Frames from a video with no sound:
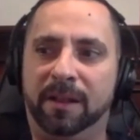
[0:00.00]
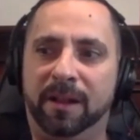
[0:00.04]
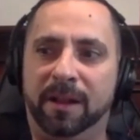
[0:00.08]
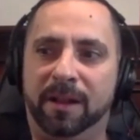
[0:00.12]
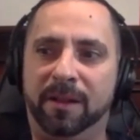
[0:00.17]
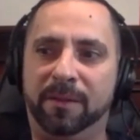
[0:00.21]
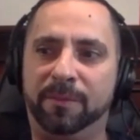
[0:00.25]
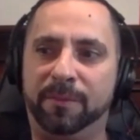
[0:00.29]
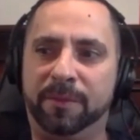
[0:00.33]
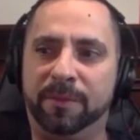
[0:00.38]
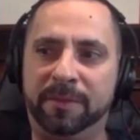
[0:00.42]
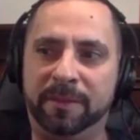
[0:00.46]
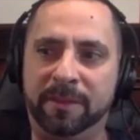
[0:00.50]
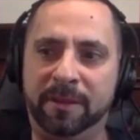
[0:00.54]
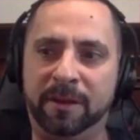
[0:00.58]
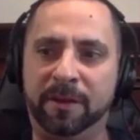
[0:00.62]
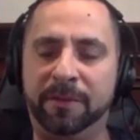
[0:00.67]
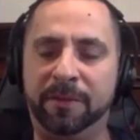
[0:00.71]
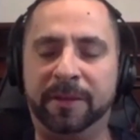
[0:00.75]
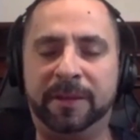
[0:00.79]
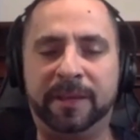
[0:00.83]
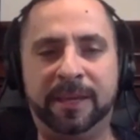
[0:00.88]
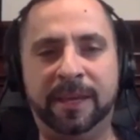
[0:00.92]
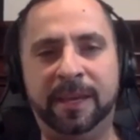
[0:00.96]
you know,
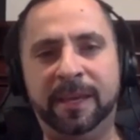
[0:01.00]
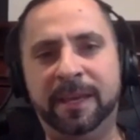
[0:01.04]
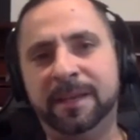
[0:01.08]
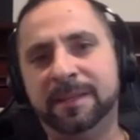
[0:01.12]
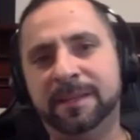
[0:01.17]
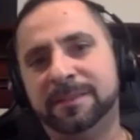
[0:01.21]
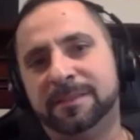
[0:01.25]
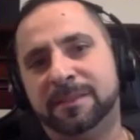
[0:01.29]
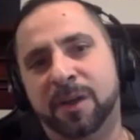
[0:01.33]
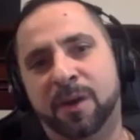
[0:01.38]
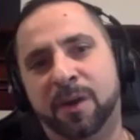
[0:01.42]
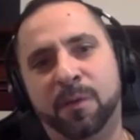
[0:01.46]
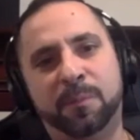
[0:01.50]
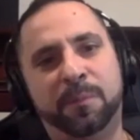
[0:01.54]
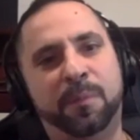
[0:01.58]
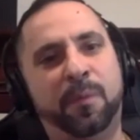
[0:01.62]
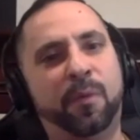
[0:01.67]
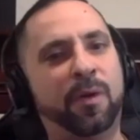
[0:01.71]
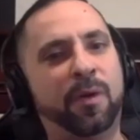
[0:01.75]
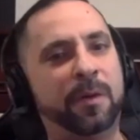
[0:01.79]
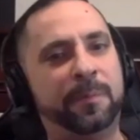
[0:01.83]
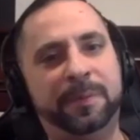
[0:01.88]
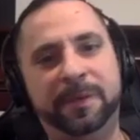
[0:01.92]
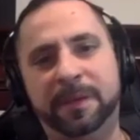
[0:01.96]
the key is don't
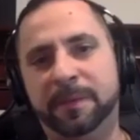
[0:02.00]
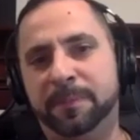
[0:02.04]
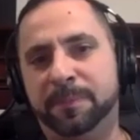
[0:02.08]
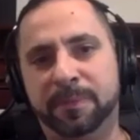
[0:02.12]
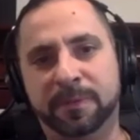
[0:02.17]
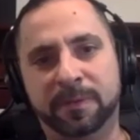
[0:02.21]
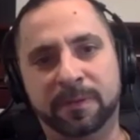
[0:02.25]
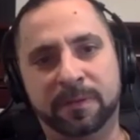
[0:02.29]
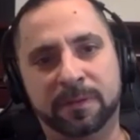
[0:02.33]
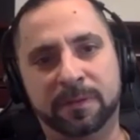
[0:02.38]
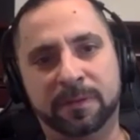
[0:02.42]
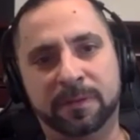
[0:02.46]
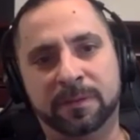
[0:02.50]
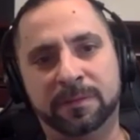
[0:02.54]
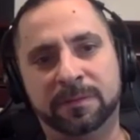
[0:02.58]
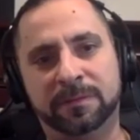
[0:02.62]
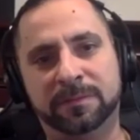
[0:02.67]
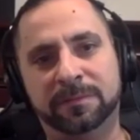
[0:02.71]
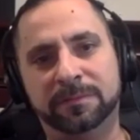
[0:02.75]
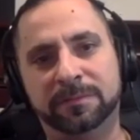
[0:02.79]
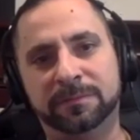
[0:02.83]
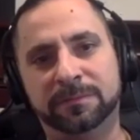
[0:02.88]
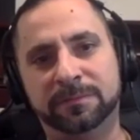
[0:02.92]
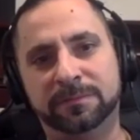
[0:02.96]
bore people
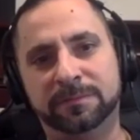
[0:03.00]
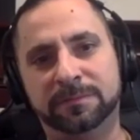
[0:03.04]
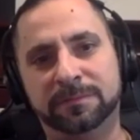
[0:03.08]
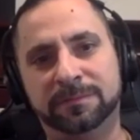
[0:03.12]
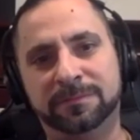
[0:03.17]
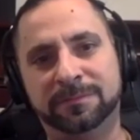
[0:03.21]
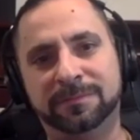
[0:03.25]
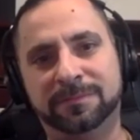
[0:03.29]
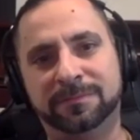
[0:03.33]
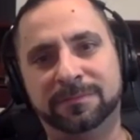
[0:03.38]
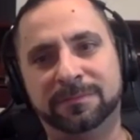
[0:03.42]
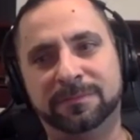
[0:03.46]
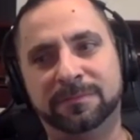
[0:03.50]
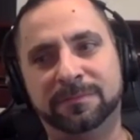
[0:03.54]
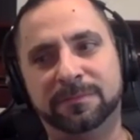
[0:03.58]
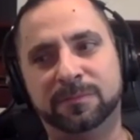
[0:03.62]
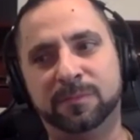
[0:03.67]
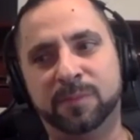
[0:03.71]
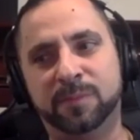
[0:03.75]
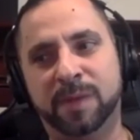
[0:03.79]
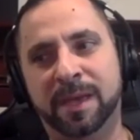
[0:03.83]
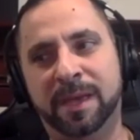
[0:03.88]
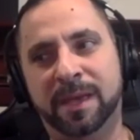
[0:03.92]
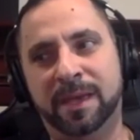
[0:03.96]

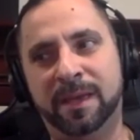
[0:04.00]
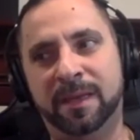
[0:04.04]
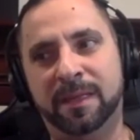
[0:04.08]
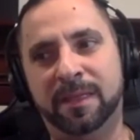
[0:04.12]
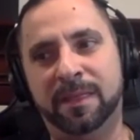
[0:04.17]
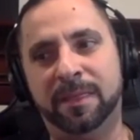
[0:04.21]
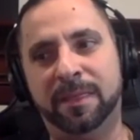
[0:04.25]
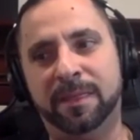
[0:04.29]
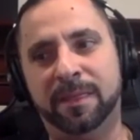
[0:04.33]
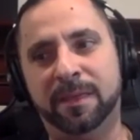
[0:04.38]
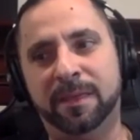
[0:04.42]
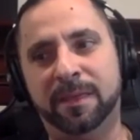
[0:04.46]
with